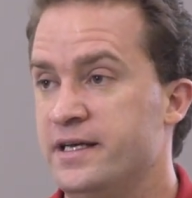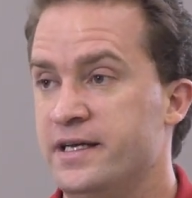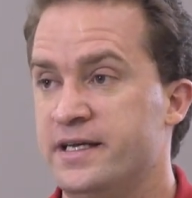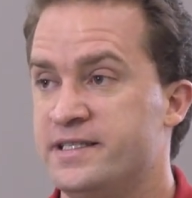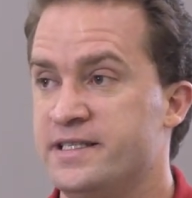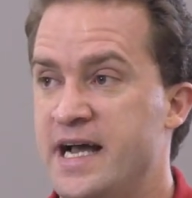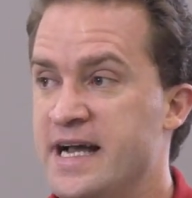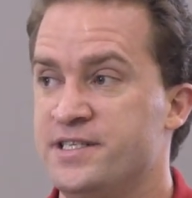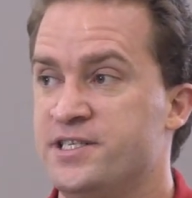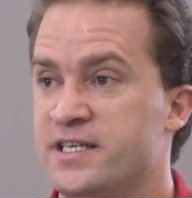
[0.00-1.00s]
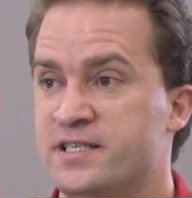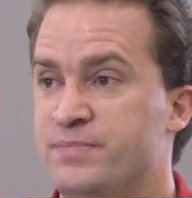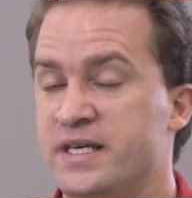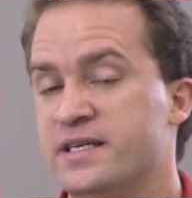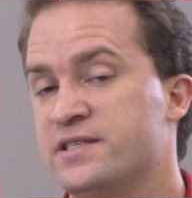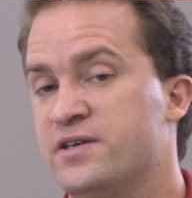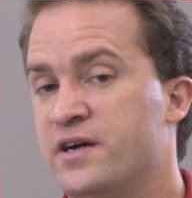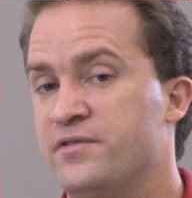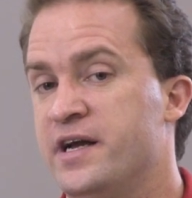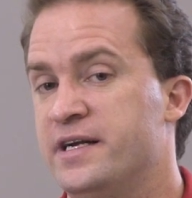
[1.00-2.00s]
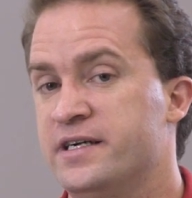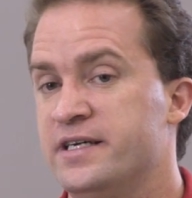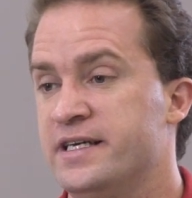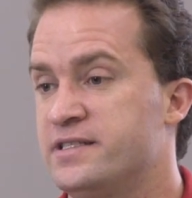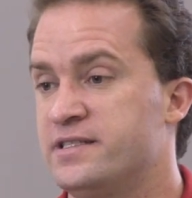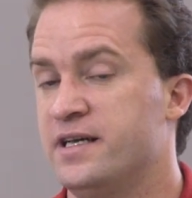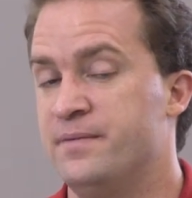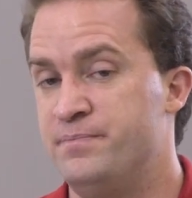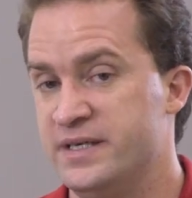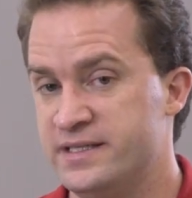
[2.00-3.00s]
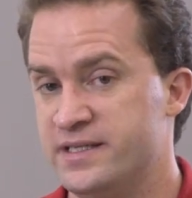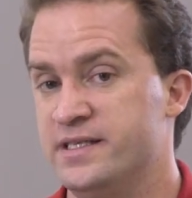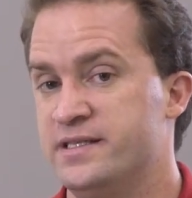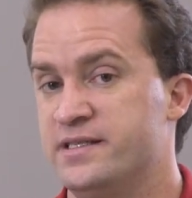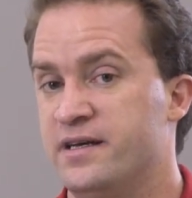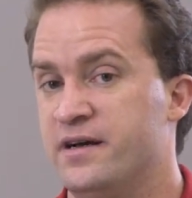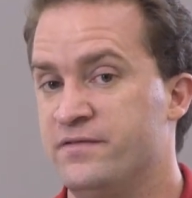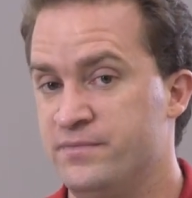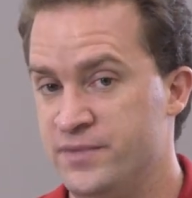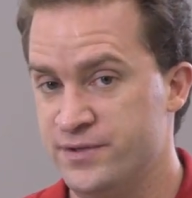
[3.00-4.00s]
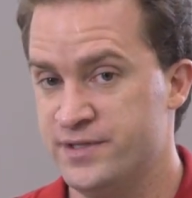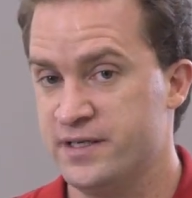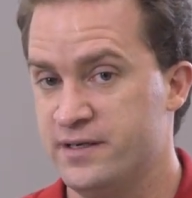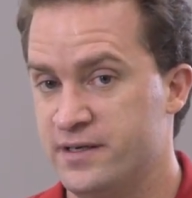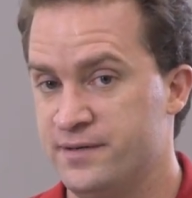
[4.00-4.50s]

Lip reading: It's not just being a songwriter, it's a business of music.